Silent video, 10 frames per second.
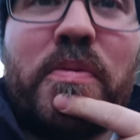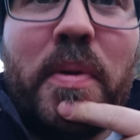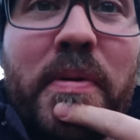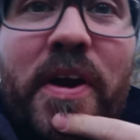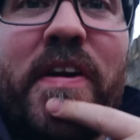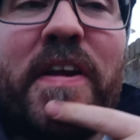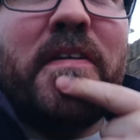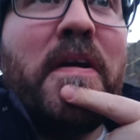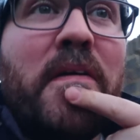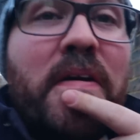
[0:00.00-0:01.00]
on my beard.
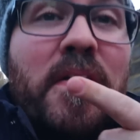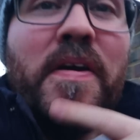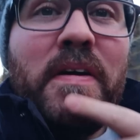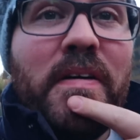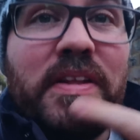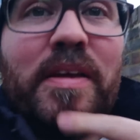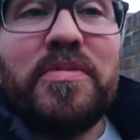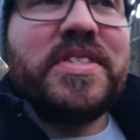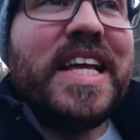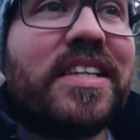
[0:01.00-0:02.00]
Oh, that
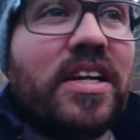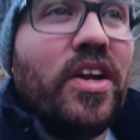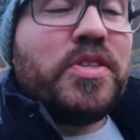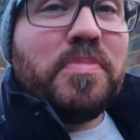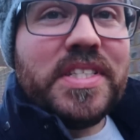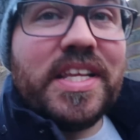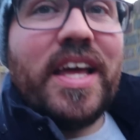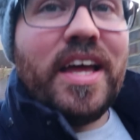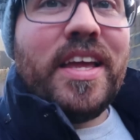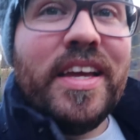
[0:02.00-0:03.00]
was Santa Claus must
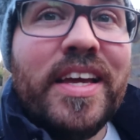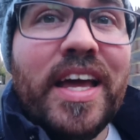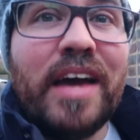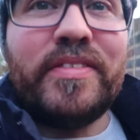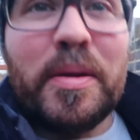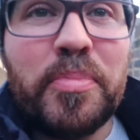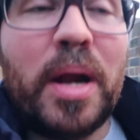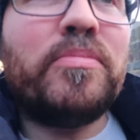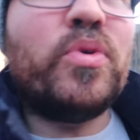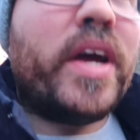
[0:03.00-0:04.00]
uh, have that
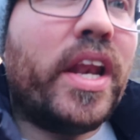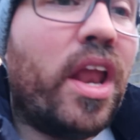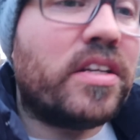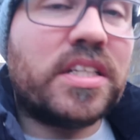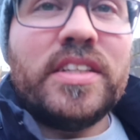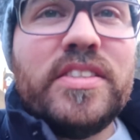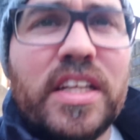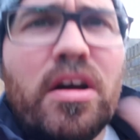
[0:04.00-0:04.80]
problem quite a lot. He's